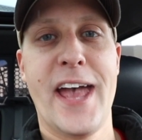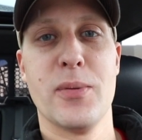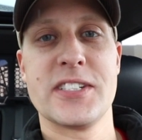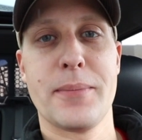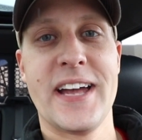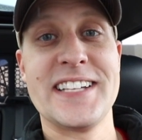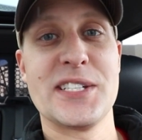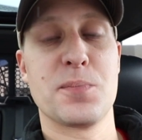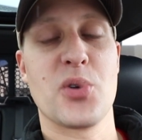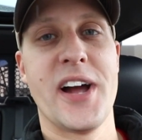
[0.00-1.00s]
Hey, what's up guys?
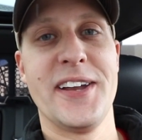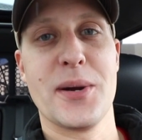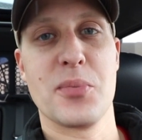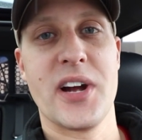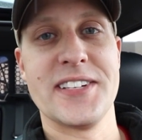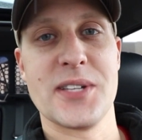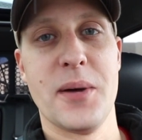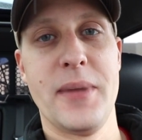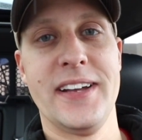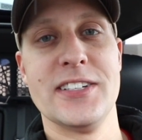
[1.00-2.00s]
It's Brian here, Brian's
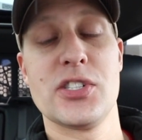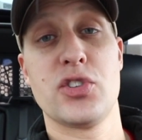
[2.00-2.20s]
Lawn Maintenance.